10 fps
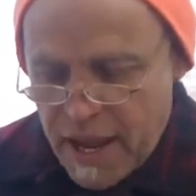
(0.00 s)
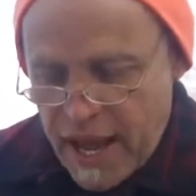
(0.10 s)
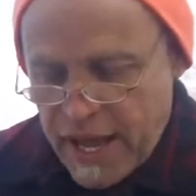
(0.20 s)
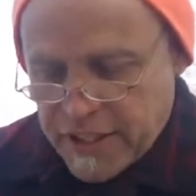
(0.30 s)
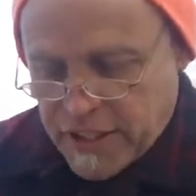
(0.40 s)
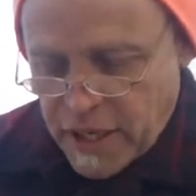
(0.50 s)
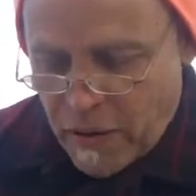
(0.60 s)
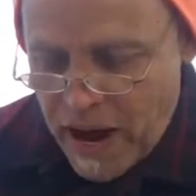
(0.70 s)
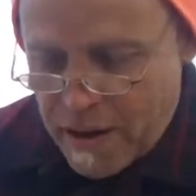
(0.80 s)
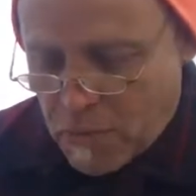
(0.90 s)
And
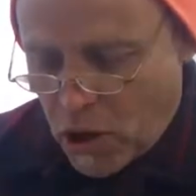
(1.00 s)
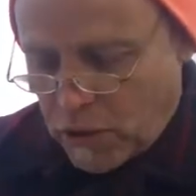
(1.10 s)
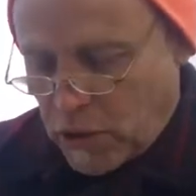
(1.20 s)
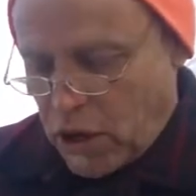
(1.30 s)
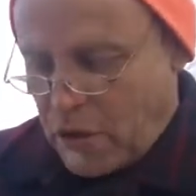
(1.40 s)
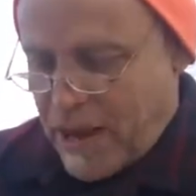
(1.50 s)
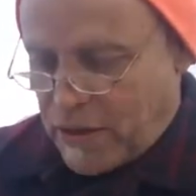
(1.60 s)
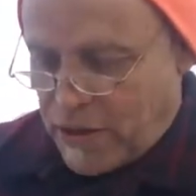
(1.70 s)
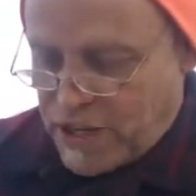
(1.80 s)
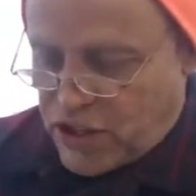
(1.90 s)
still, we have more room
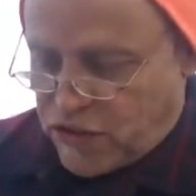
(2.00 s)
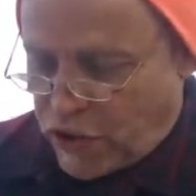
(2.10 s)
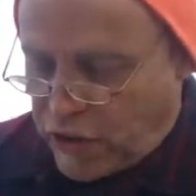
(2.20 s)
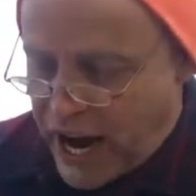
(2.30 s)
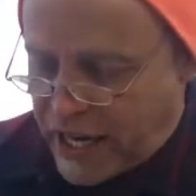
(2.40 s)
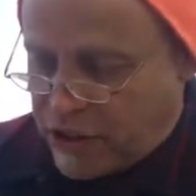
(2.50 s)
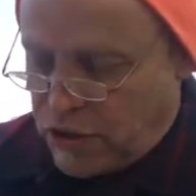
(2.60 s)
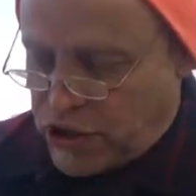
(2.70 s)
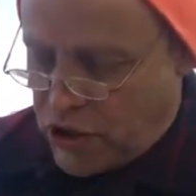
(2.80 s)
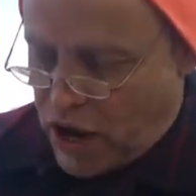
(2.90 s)
and reasons for
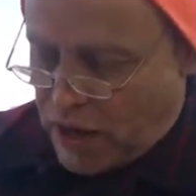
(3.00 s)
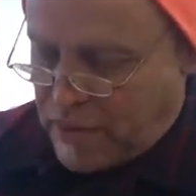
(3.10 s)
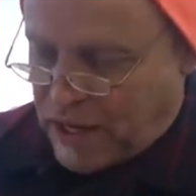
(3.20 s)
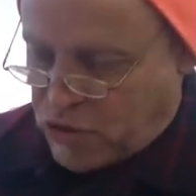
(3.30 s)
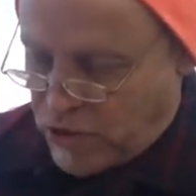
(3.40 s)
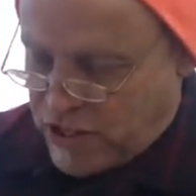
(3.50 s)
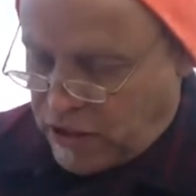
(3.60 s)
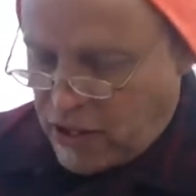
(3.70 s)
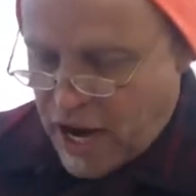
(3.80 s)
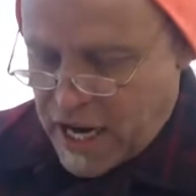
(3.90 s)
gratitude, Your Honor, because
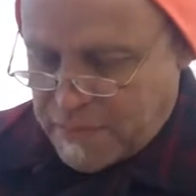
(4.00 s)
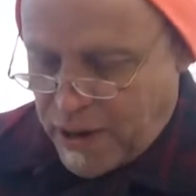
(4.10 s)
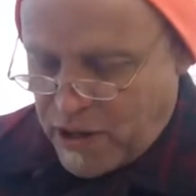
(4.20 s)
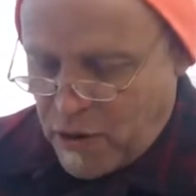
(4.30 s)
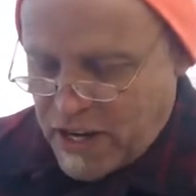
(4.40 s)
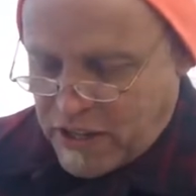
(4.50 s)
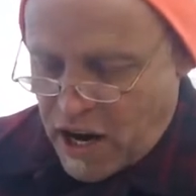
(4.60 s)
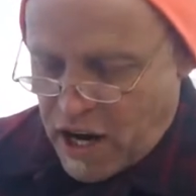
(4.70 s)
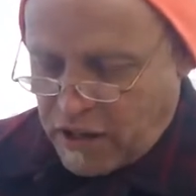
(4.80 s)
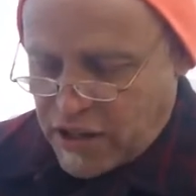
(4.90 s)
recent laws by the U.S.
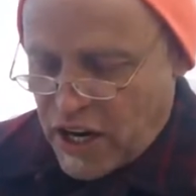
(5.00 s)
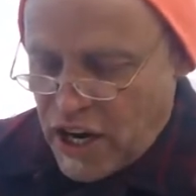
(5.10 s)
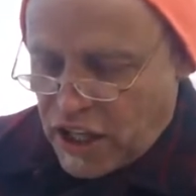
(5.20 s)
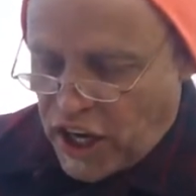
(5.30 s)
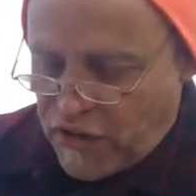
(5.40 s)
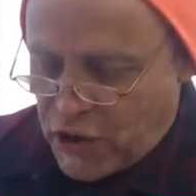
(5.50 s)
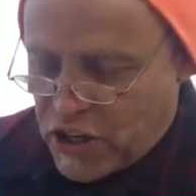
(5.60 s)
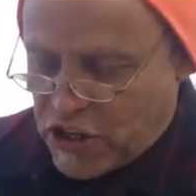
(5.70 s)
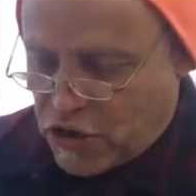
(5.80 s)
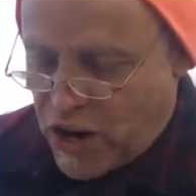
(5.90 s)
Congress give you
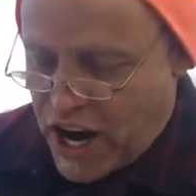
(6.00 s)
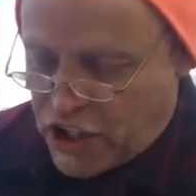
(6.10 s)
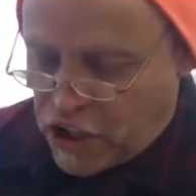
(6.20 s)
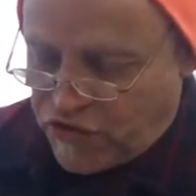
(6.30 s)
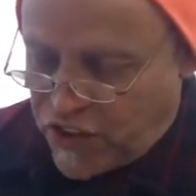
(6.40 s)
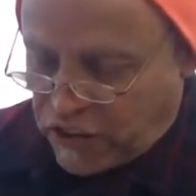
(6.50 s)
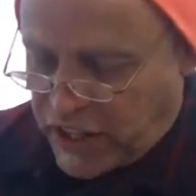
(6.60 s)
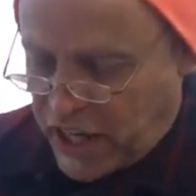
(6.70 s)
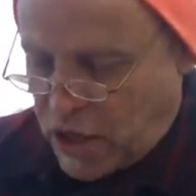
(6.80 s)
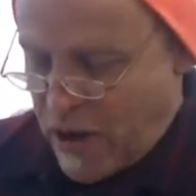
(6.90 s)
distress. You felt
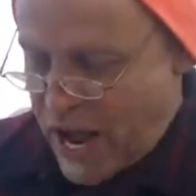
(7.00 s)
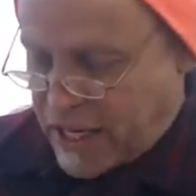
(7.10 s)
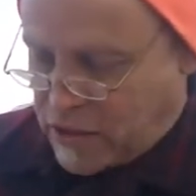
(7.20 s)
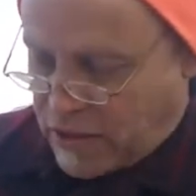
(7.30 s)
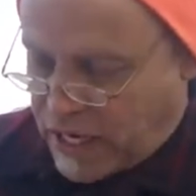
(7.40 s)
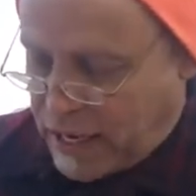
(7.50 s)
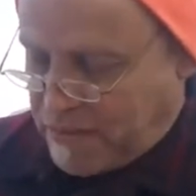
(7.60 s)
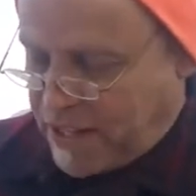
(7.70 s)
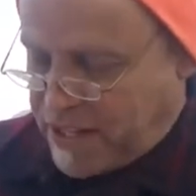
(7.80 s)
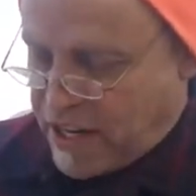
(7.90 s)
that you had to keep
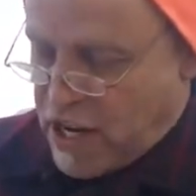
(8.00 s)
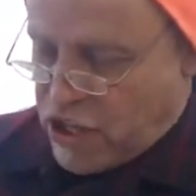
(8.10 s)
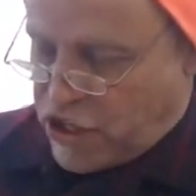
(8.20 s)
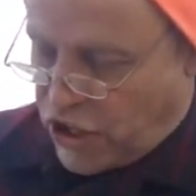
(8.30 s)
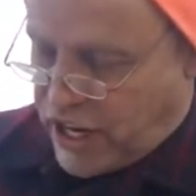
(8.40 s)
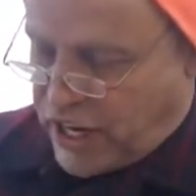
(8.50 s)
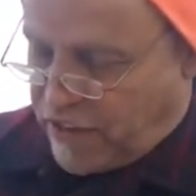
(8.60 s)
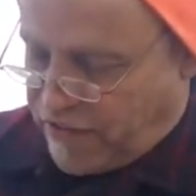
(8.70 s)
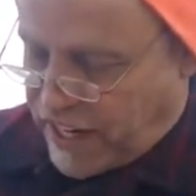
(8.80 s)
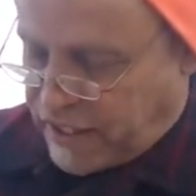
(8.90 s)
these jury
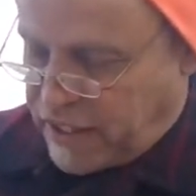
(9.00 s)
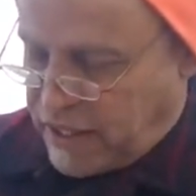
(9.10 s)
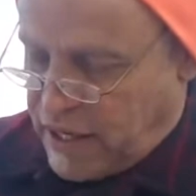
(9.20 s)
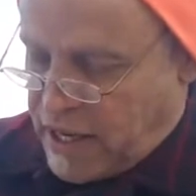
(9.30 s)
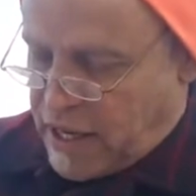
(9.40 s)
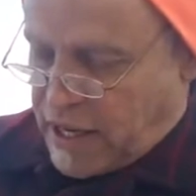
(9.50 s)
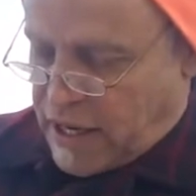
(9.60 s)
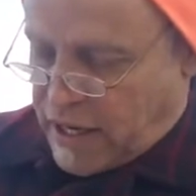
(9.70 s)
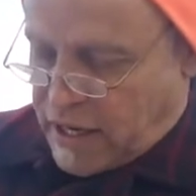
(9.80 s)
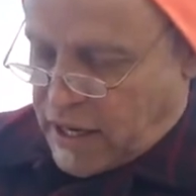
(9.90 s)
convicted
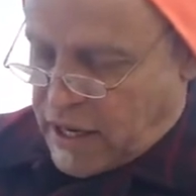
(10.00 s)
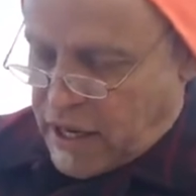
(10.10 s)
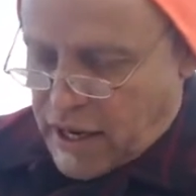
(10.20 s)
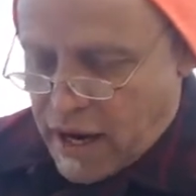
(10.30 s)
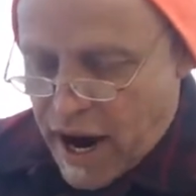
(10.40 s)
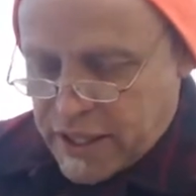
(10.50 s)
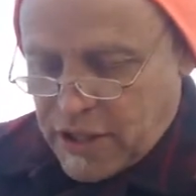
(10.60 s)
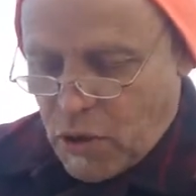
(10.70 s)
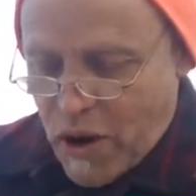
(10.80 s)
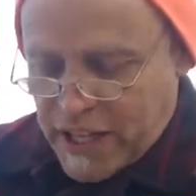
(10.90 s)

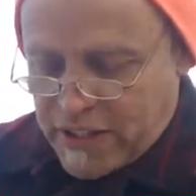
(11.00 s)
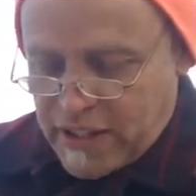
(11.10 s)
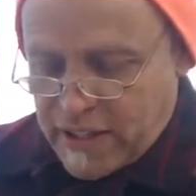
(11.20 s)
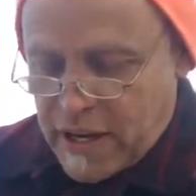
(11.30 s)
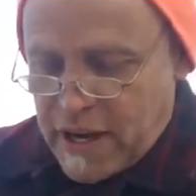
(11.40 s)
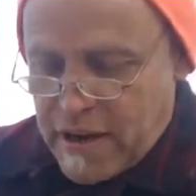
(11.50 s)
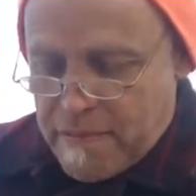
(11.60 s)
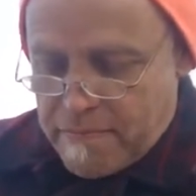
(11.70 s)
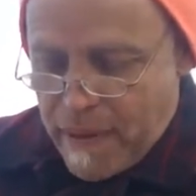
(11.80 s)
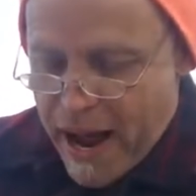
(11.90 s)
consequences
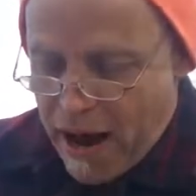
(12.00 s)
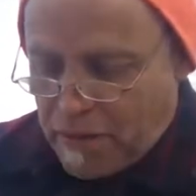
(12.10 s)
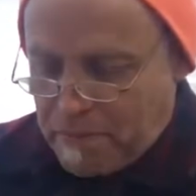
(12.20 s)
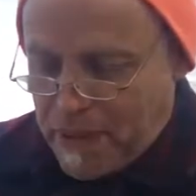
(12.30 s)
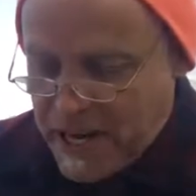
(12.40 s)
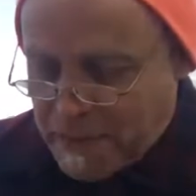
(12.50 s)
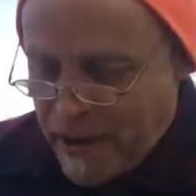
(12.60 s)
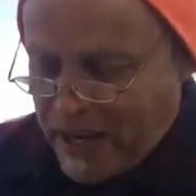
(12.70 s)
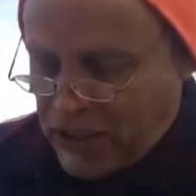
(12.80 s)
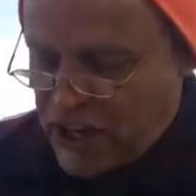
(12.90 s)
bound
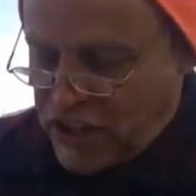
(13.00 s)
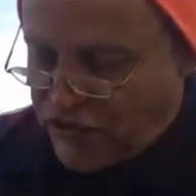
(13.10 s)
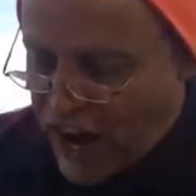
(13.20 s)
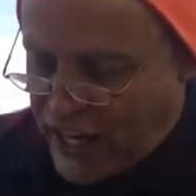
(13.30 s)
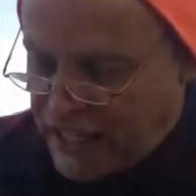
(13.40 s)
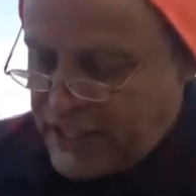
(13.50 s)
peacemakers as violent